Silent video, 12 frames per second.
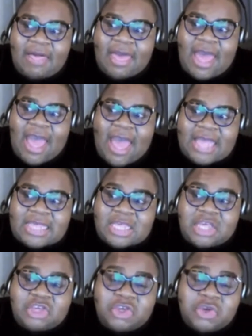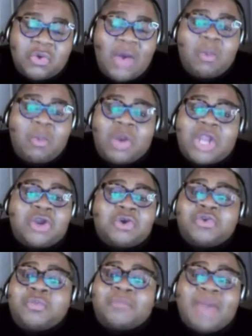I see you. I want to know
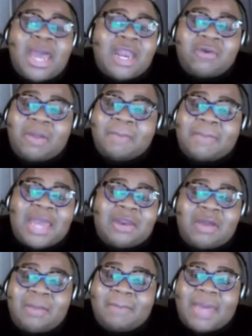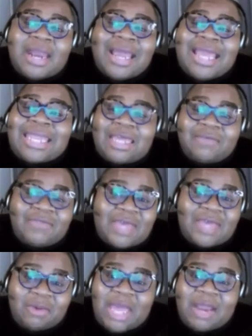you better and better and better
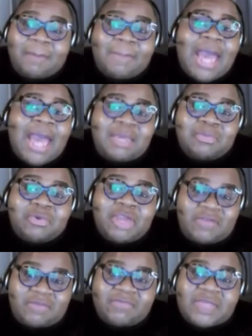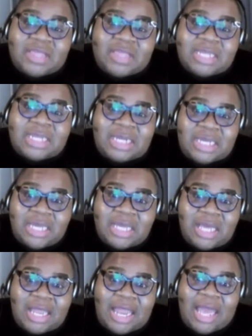living in a body breathing facility.
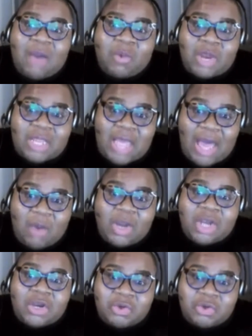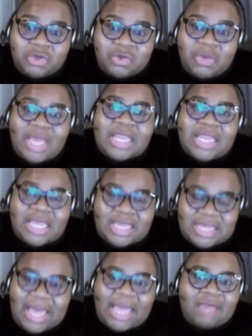Like I want to know you in
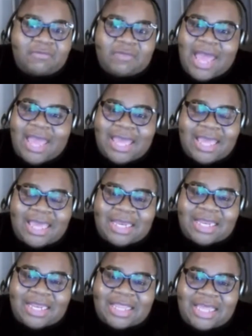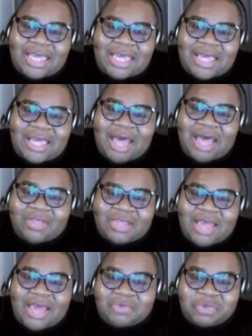this life, not in the other
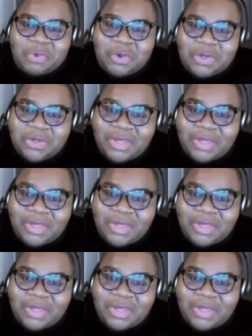side of soil.